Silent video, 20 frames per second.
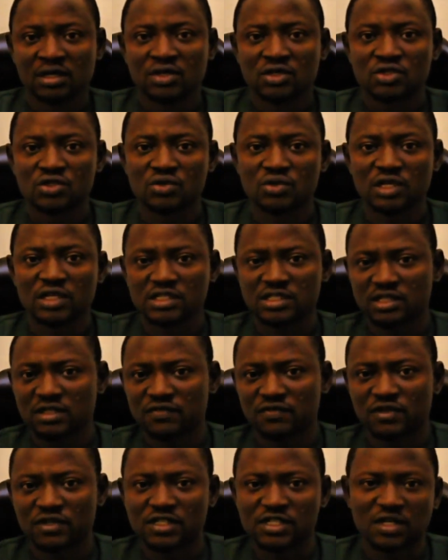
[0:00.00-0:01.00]
So let's take
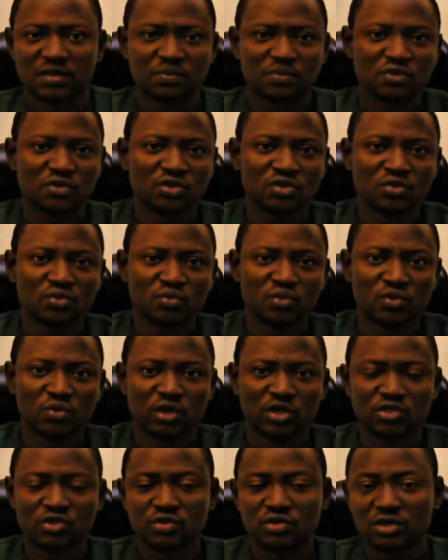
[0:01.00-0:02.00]
for example, we
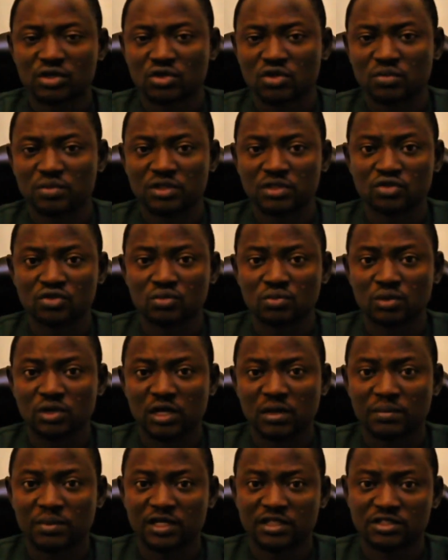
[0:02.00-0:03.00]
want to recommend
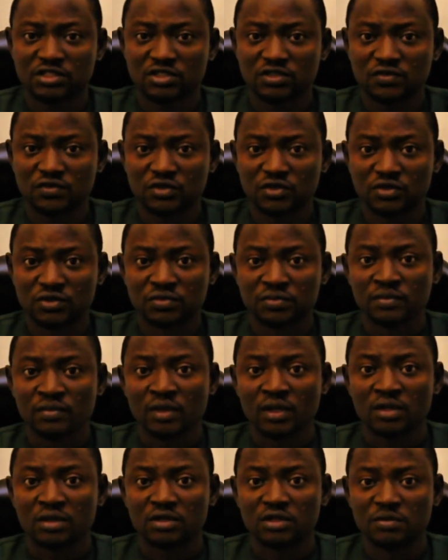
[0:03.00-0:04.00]
tubular batteries for you.
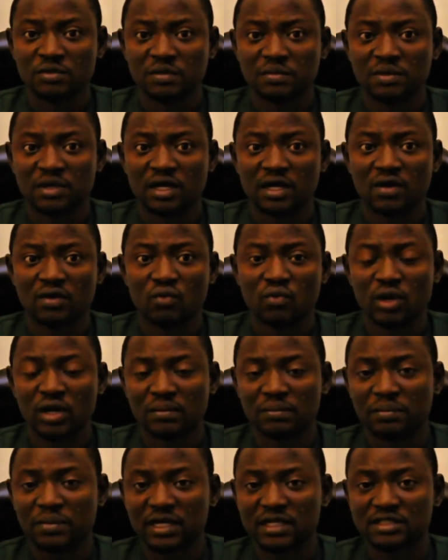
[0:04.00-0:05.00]
Remember,
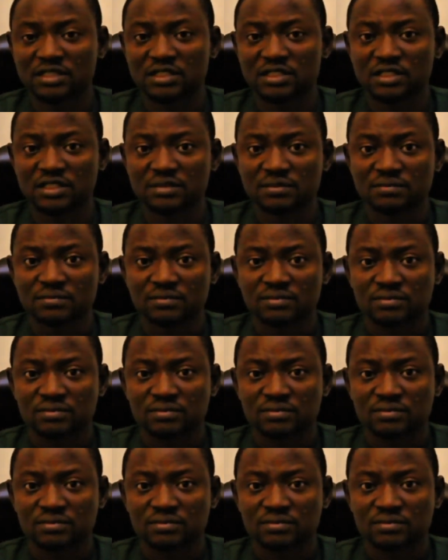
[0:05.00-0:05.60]
one battery